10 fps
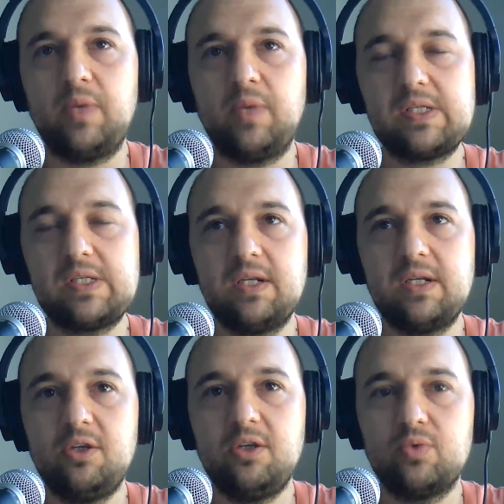
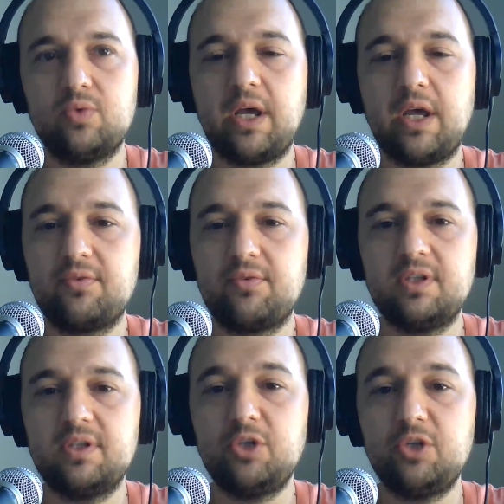basically you would have
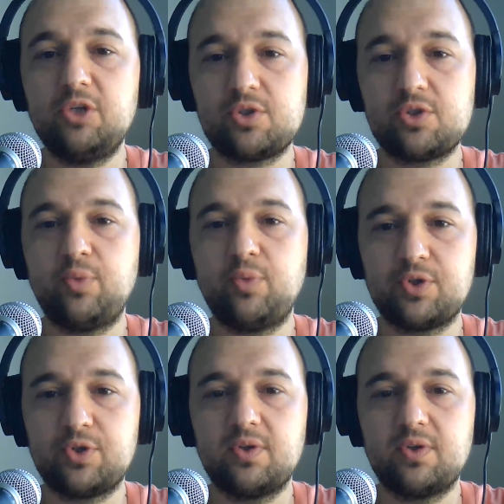continuous
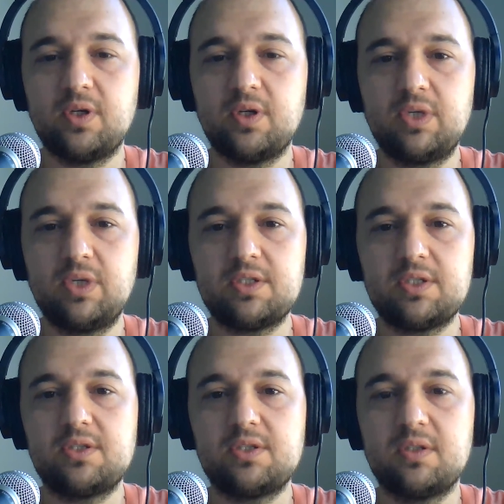support
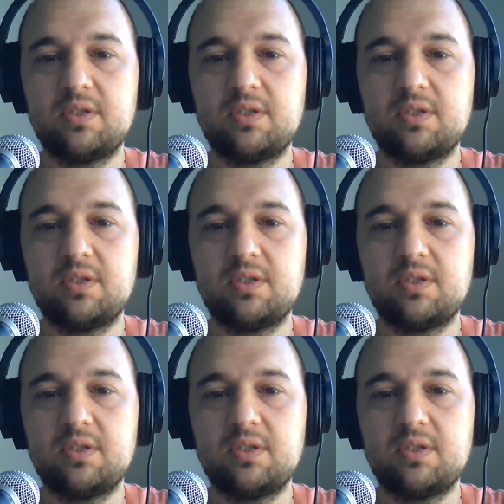because